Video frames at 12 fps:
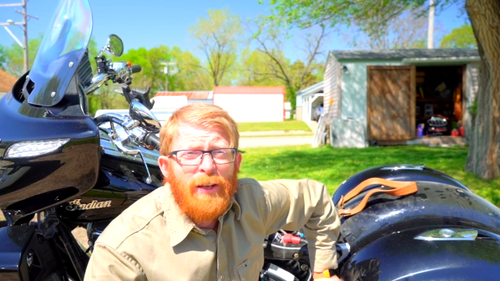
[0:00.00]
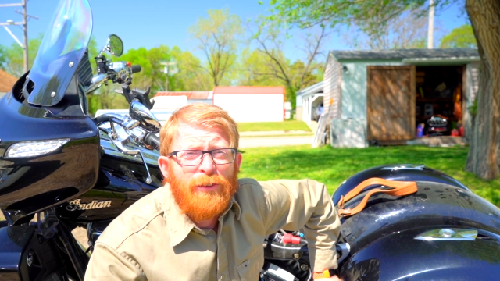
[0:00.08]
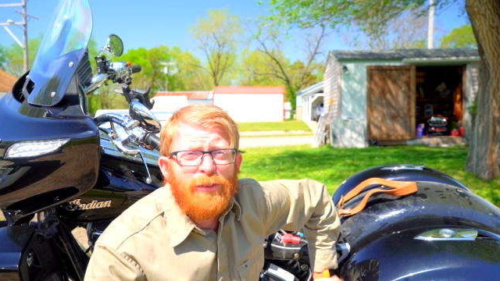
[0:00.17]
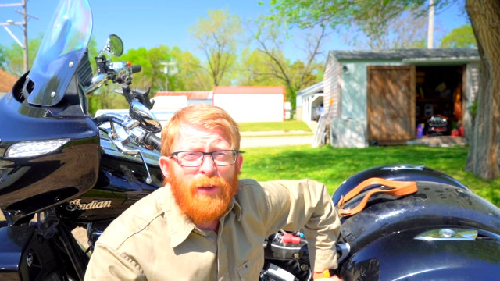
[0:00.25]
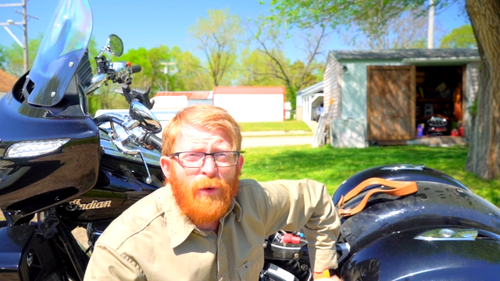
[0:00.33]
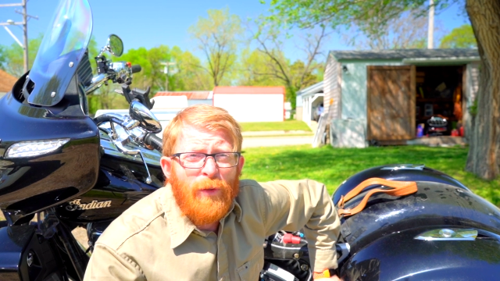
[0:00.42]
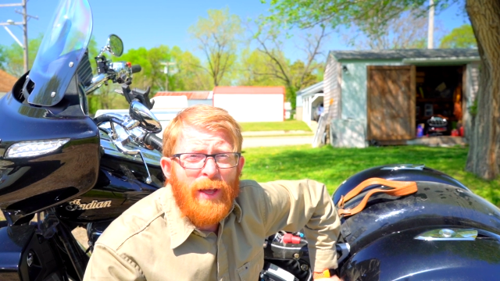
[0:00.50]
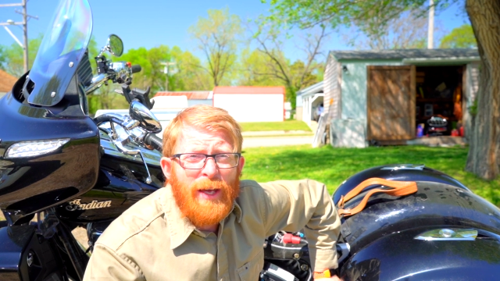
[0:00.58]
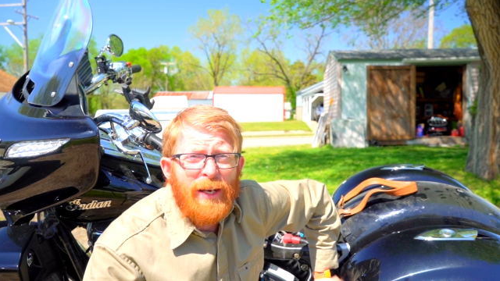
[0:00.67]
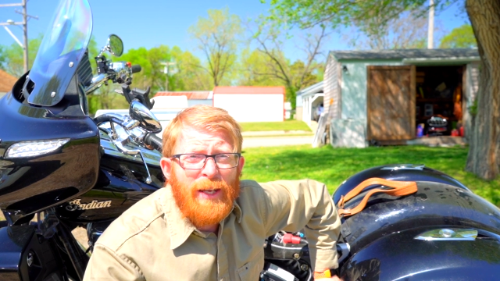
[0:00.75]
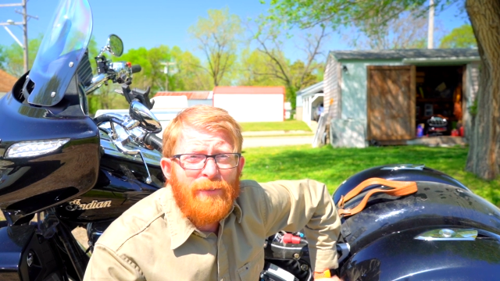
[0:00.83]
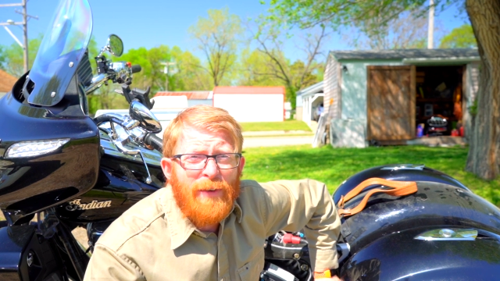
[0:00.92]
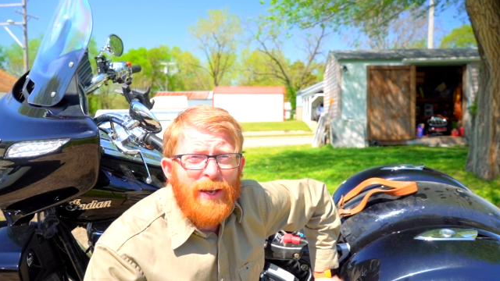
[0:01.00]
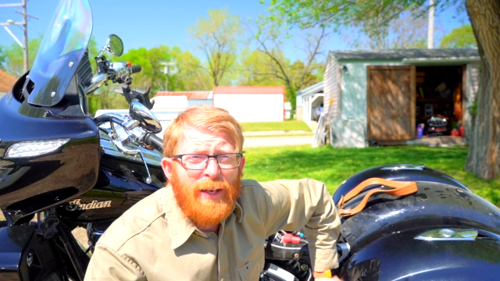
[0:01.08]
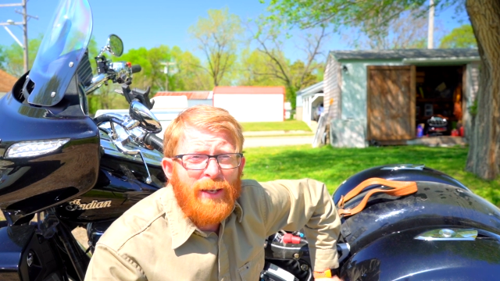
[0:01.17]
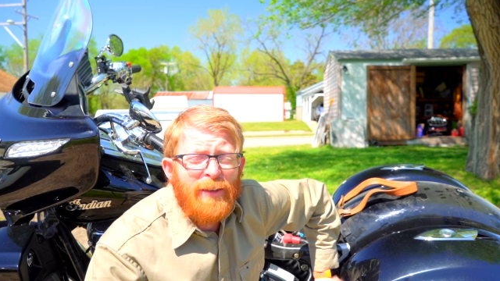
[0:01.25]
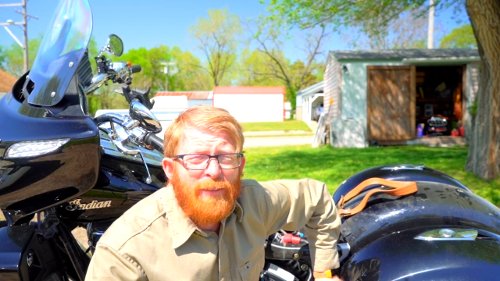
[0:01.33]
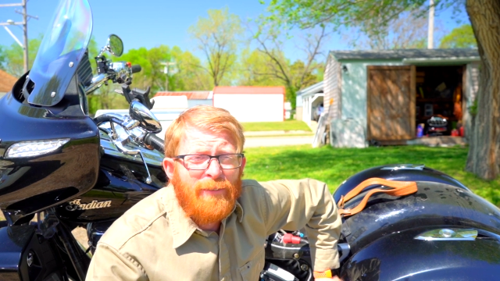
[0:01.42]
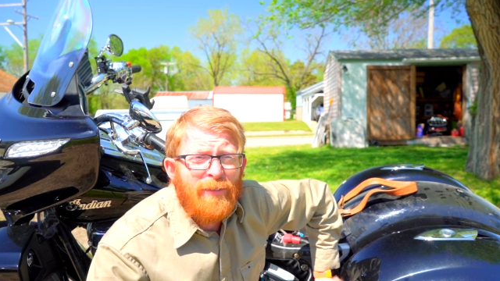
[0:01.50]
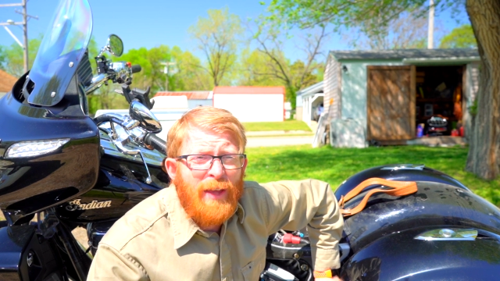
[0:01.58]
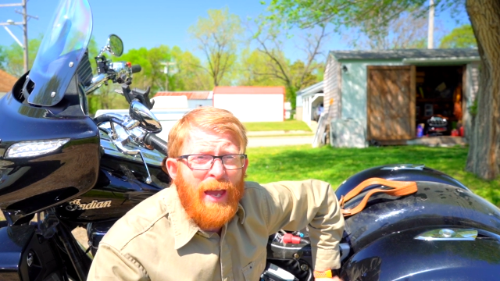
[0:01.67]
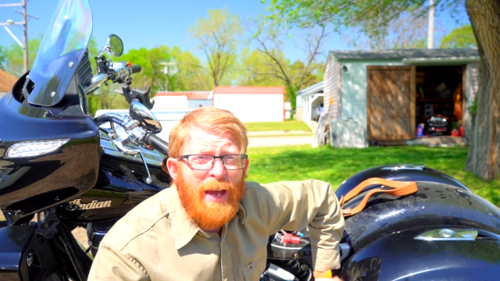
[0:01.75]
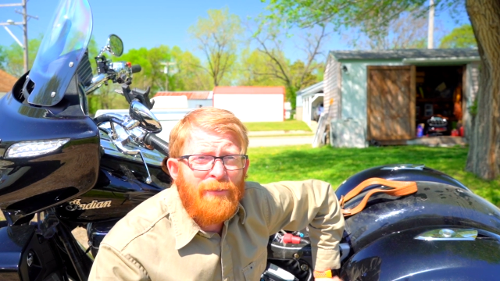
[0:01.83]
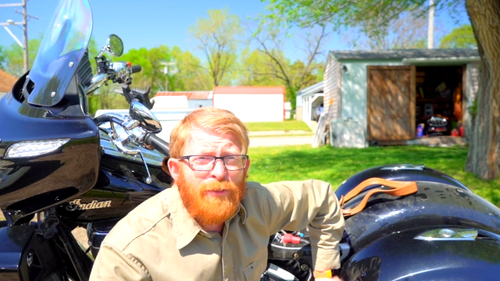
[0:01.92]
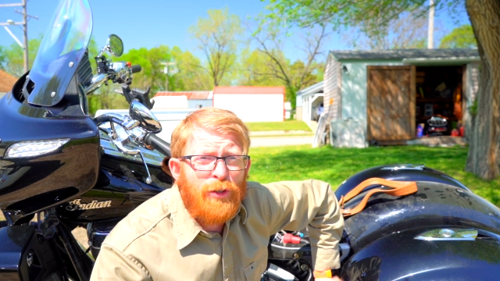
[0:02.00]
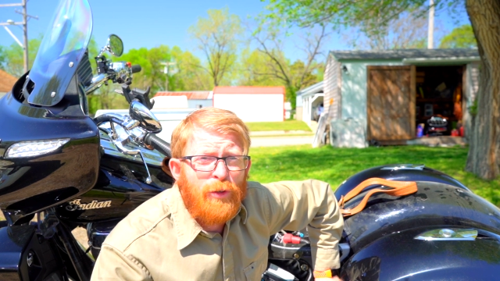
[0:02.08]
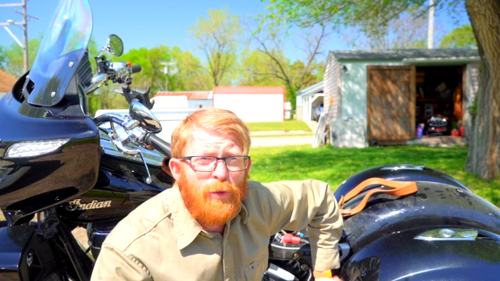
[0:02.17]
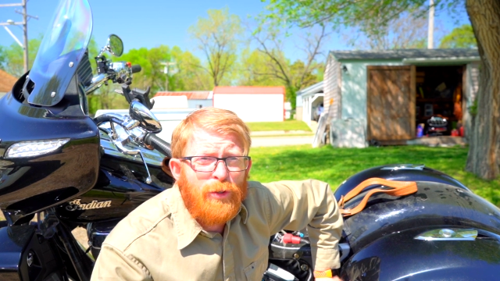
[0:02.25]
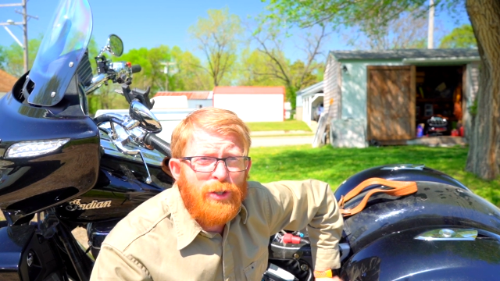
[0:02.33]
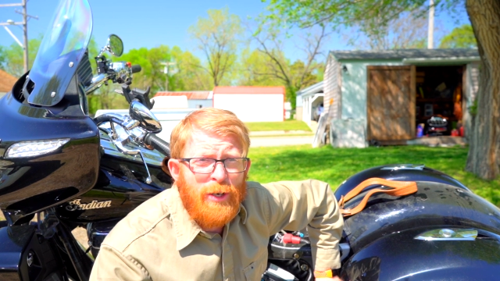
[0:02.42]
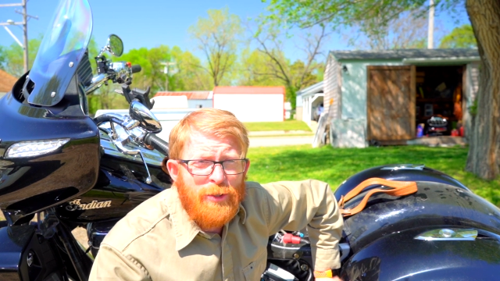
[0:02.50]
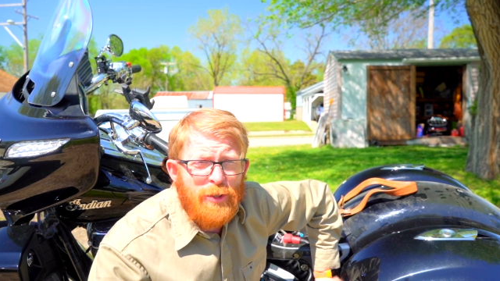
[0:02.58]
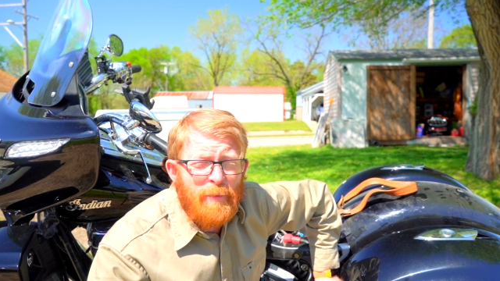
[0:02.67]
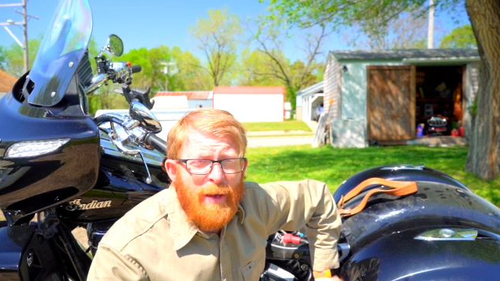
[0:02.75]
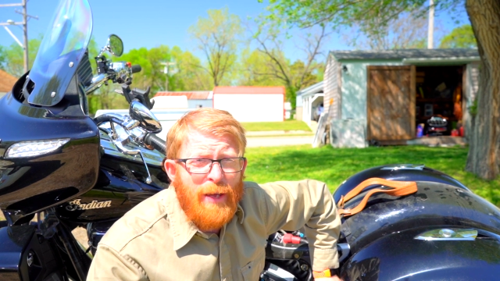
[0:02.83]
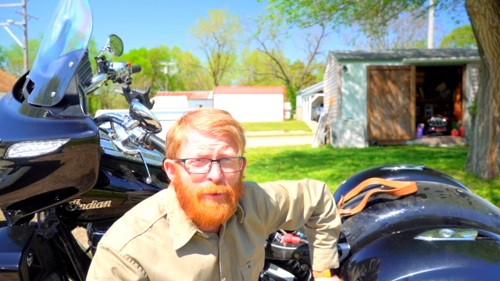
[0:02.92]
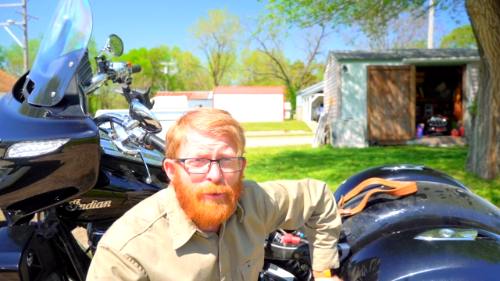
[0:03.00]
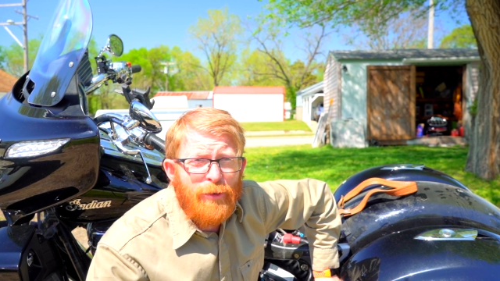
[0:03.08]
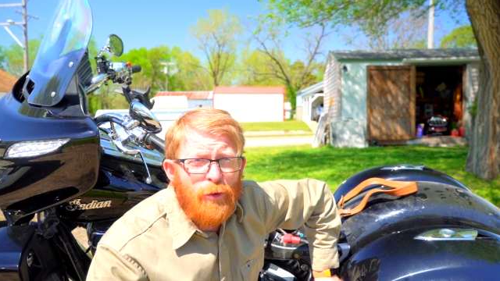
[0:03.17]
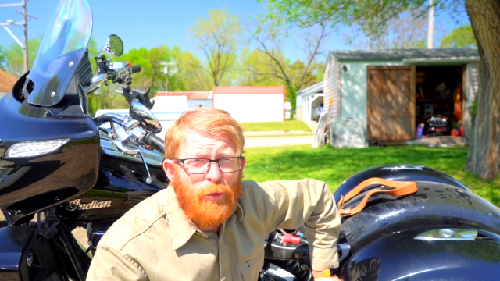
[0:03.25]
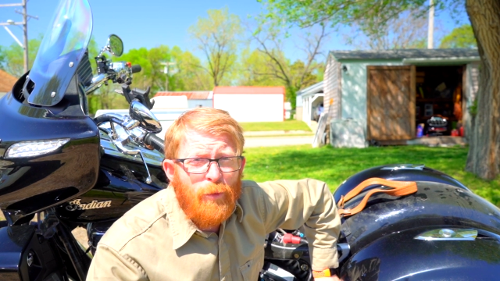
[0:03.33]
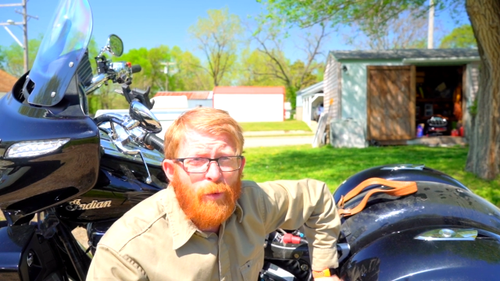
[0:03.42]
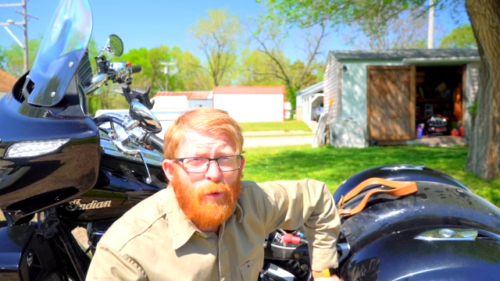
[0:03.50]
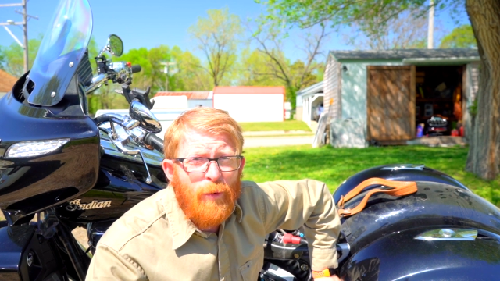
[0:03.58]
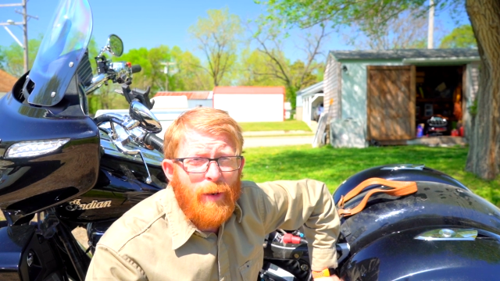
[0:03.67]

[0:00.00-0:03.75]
so that if I have to charge the battery or